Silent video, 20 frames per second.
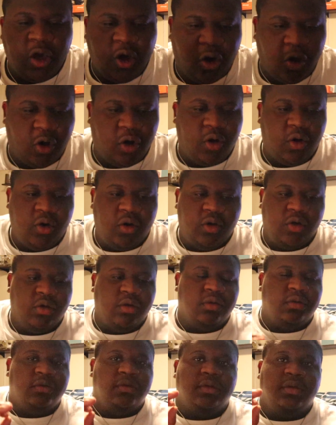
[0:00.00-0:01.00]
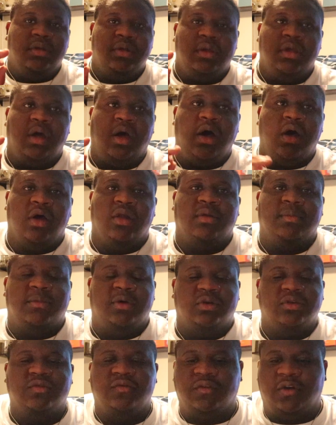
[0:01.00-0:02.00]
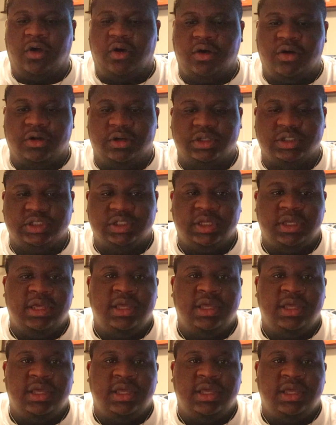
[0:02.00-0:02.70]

all automotive cars